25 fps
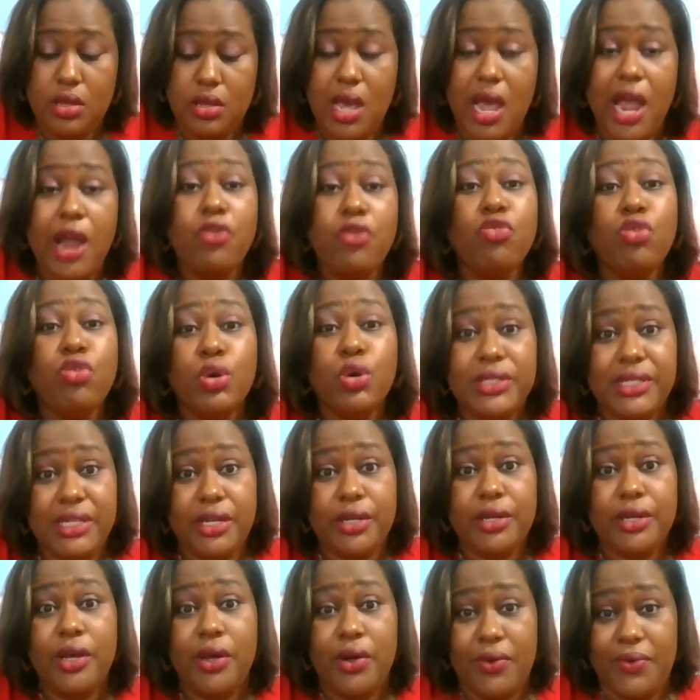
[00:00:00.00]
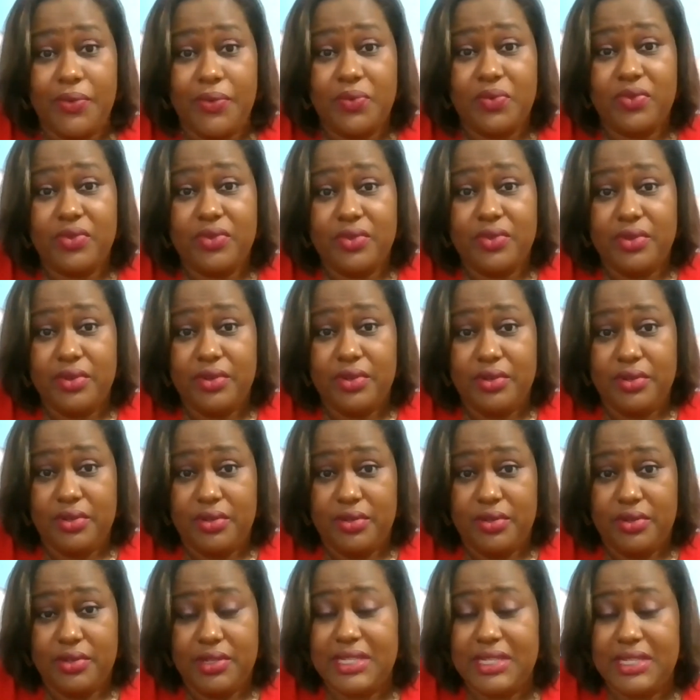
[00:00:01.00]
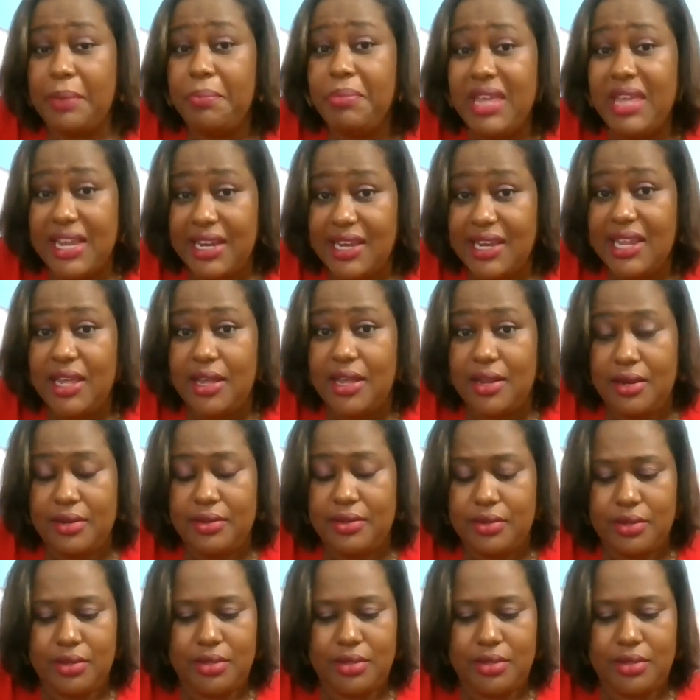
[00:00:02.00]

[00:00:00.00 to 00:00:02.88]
I wrote it down. It's a big deal.